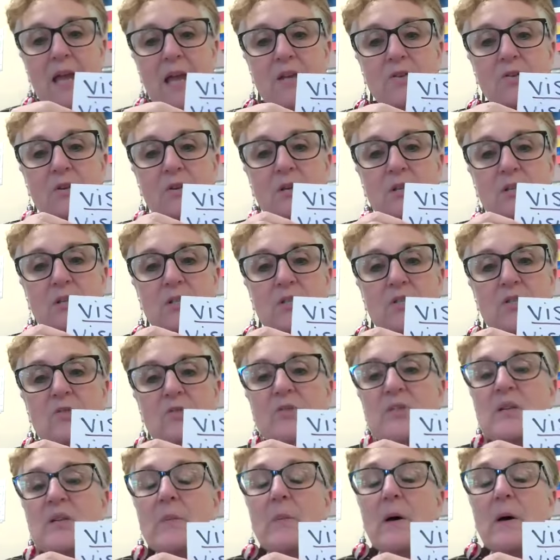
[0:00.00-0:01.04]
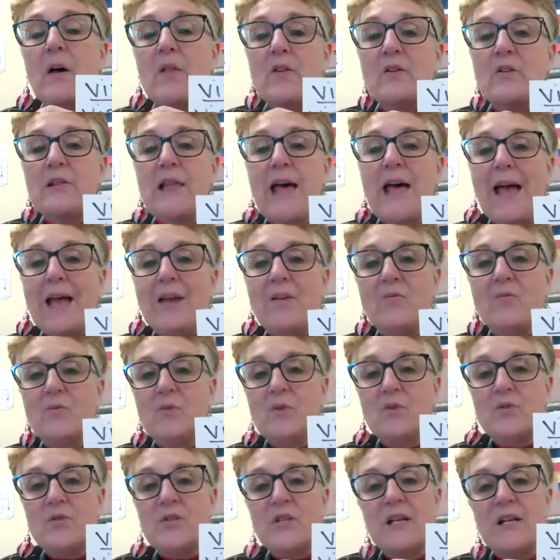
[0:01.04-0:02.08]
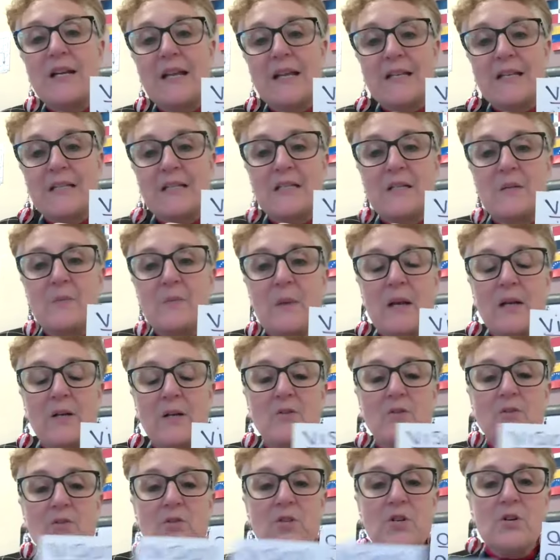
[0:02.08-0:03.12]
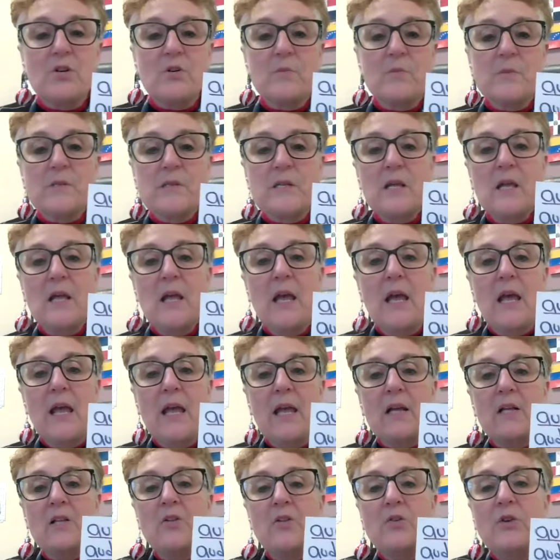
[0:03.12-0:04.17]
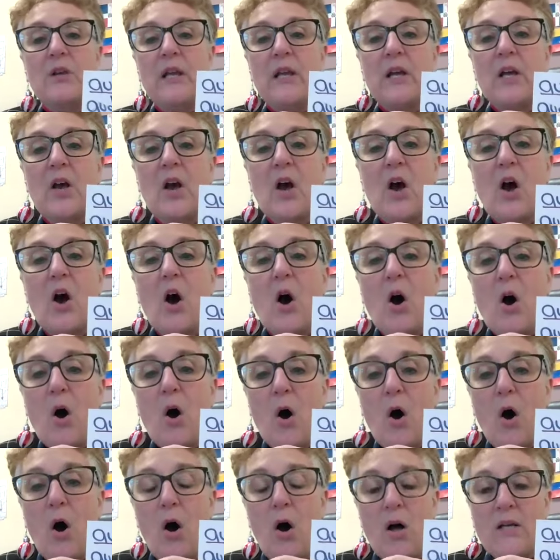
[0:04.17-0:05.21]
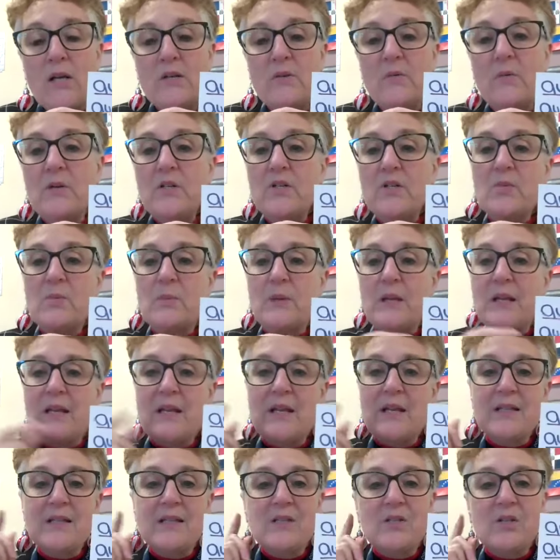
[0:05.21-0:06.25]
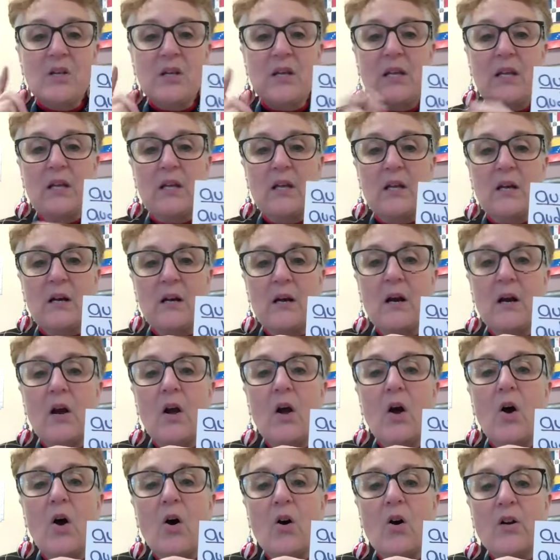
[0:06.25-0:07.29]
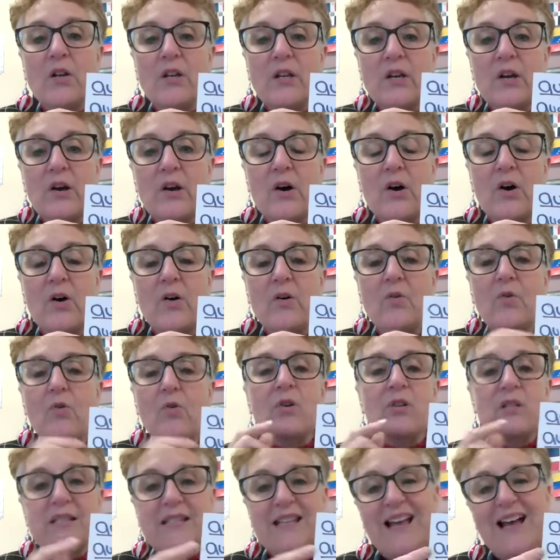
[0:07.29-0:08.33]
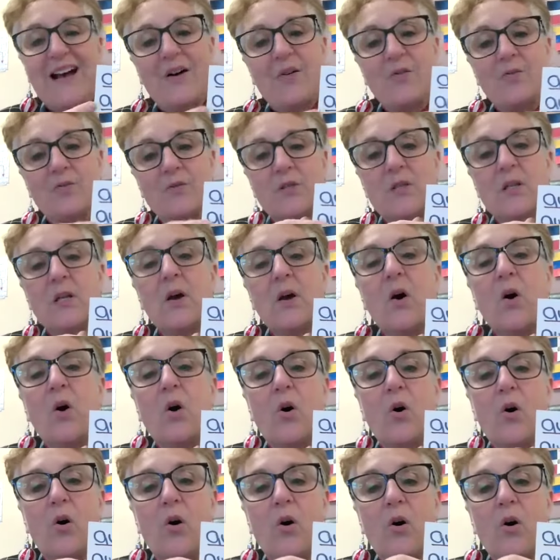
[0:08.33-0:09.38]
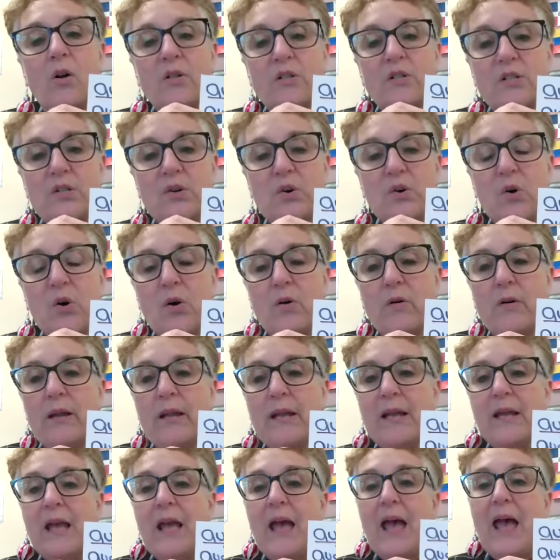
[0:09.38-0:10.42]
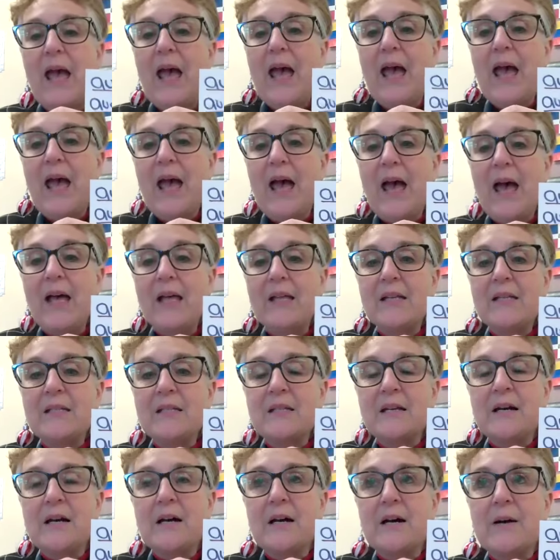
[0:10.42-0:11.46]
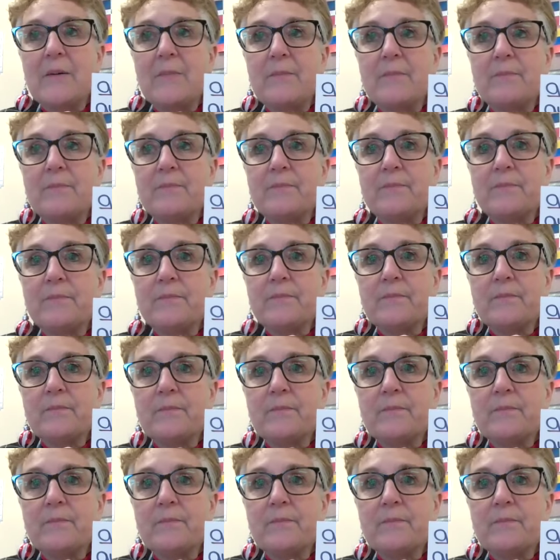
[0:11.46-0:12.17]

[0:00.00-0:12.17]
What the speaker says: And you could do some other Latin roots connected to medical terms, including aud, which means to hear, audio or sound, auditory, and, oh,